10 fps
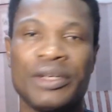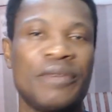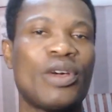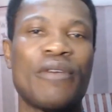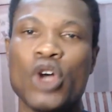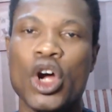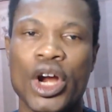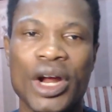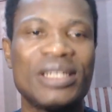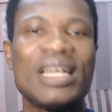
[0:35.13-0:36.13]
If you have not
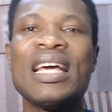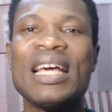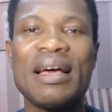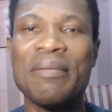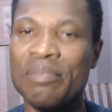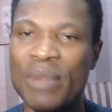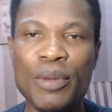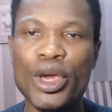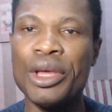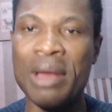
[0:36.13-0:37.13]
heard,
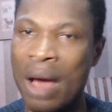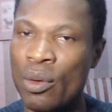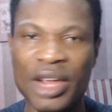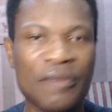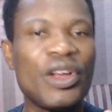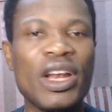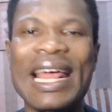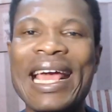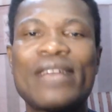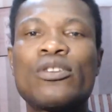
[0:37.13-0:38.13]
maybe I'll leave a
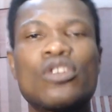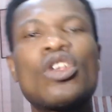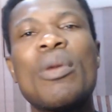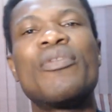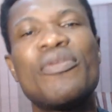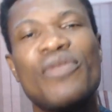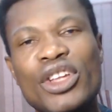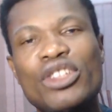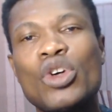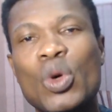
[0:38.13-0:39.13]
link to some of the
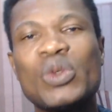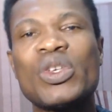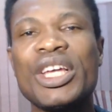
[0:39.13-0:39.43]
videos